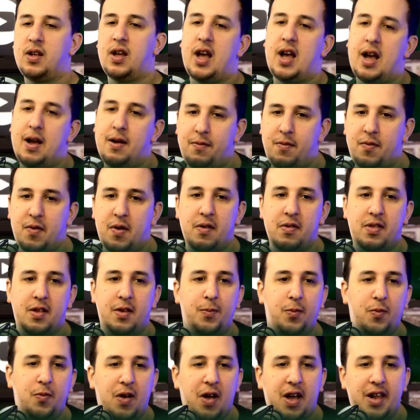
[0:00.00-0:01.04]
have as a
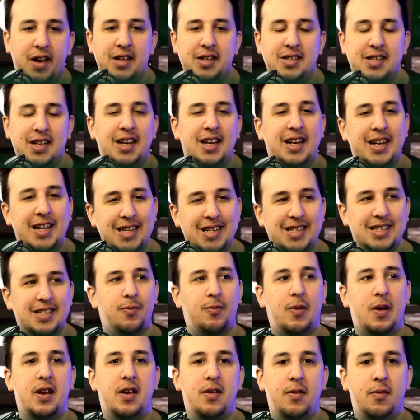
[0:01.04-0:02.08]
Liverpool fan is at least
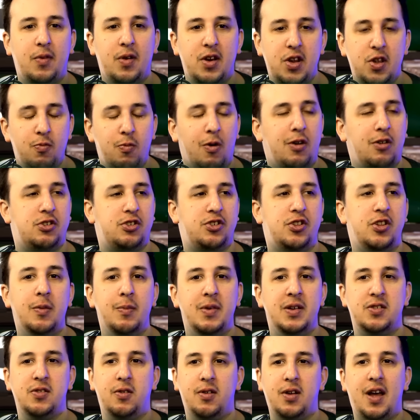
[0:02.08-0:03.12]
when, when you watch them,
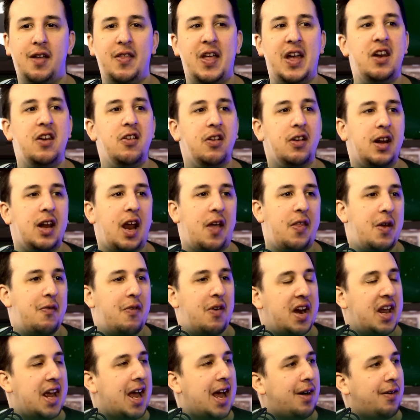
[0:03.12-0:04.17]
it's not like they look like they're
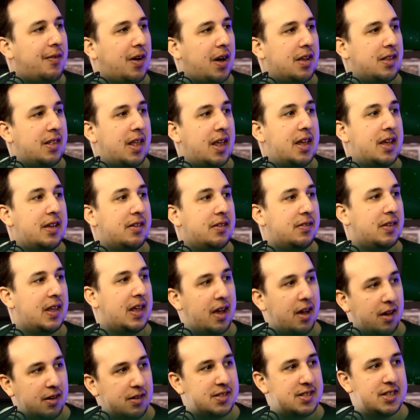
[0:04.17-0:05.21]
running out of ideas. They
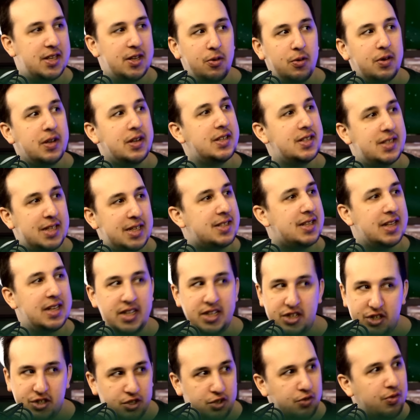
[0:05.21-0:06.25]
are still consistently
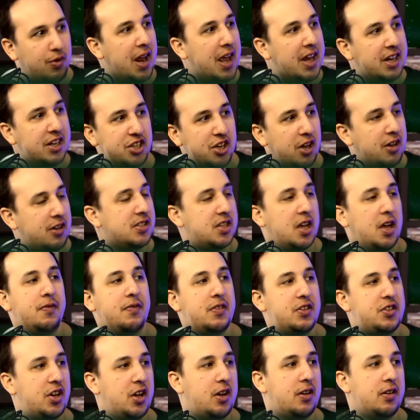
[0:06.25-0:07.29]
just creating chance
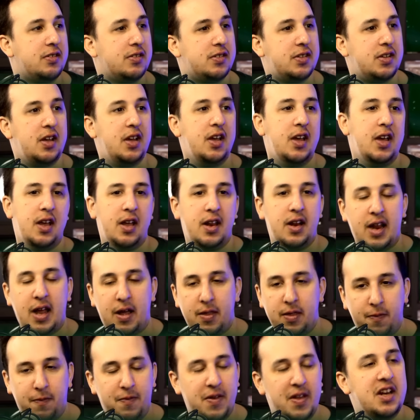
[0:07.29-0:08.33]
after chance. Now,
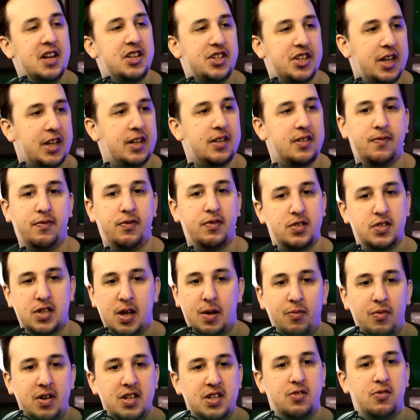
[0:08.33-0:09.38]
the finishing, for
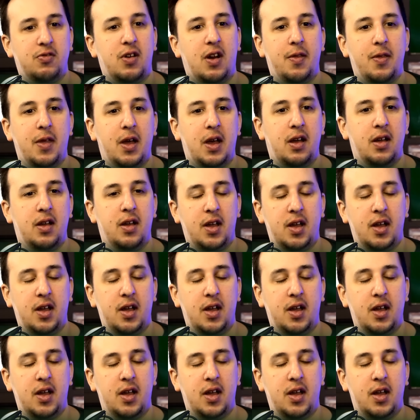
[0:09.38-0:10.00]
some reason or other,